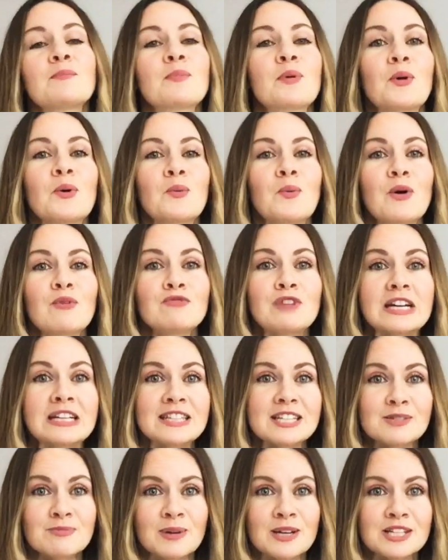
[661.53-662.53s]
But what
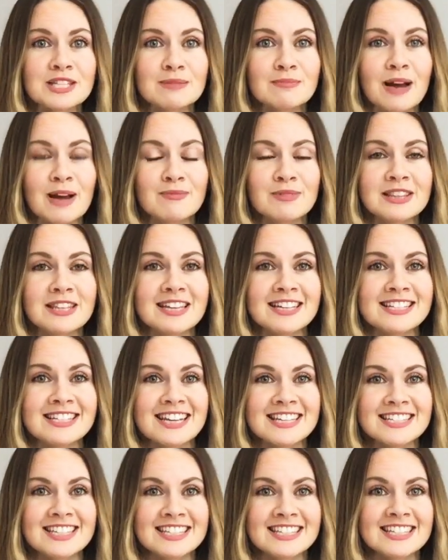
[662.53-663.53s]
really springs to mind with this
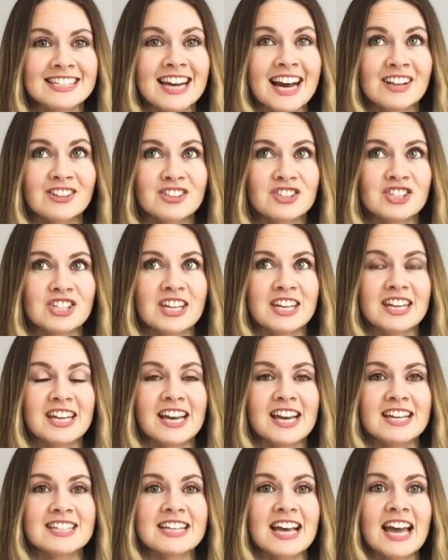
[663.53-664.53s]
as an analogy
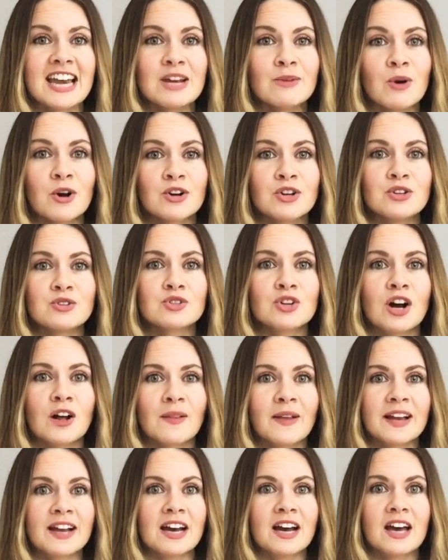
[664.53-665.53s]
is anyone who's
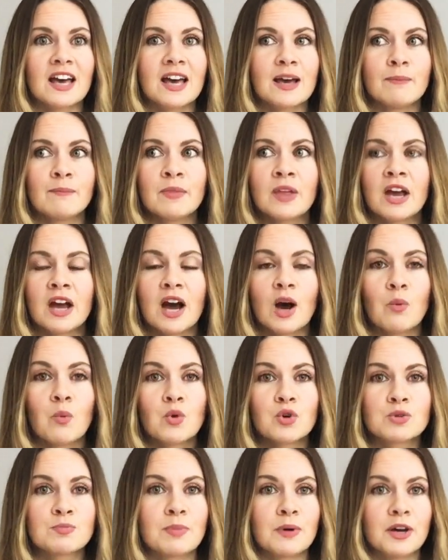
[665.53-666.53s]
got like a
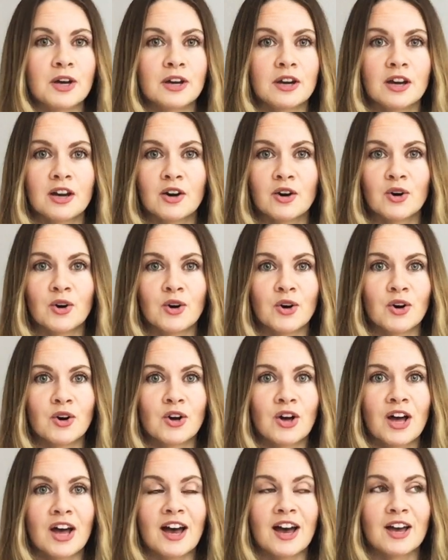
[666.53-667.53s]
wood burner
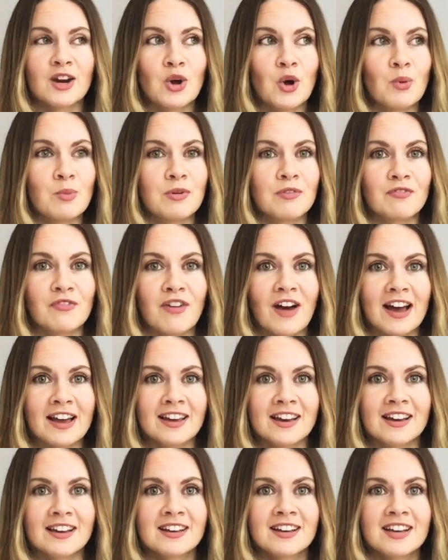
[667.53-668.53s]
or an open
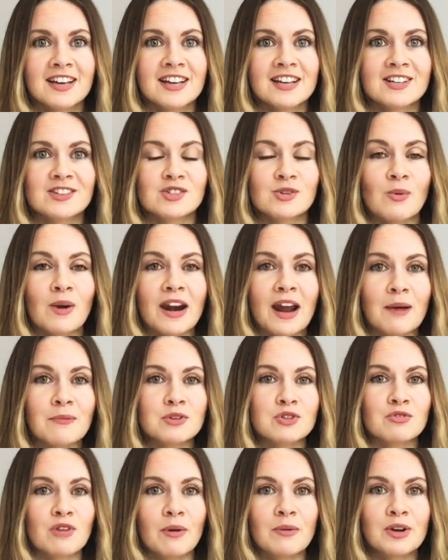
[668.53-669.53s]
fire. So when I
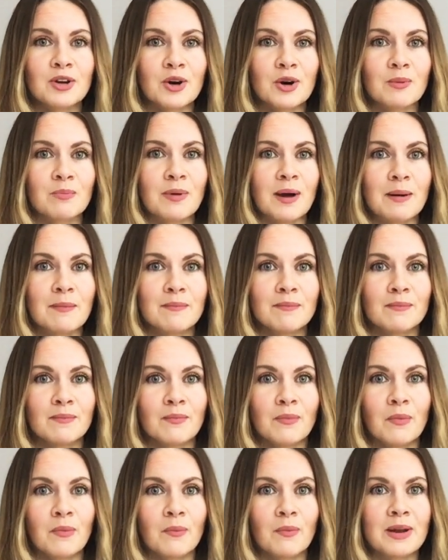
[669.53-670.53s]
was growing up,
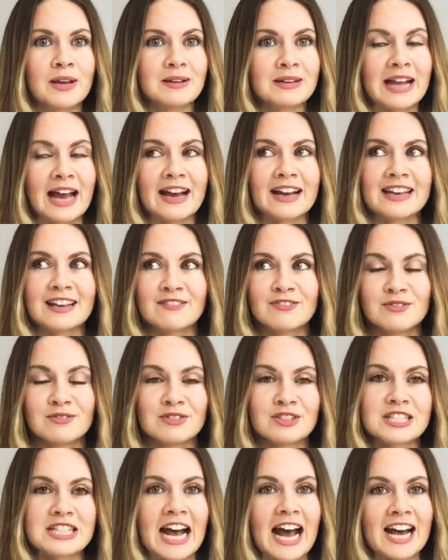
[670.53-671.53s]
we'd get
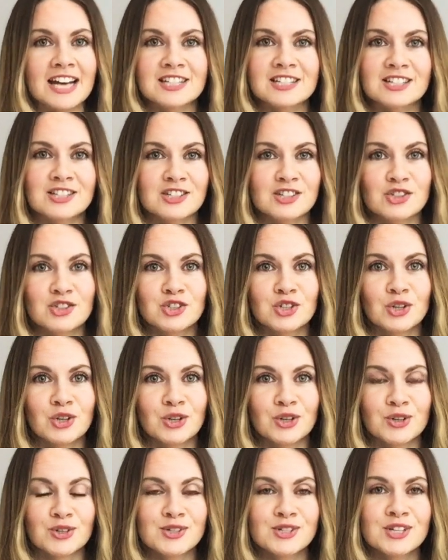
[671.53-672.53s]
given tasks and
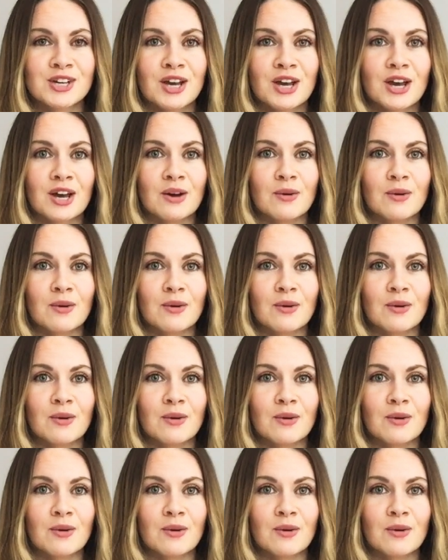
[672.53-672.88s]
chores.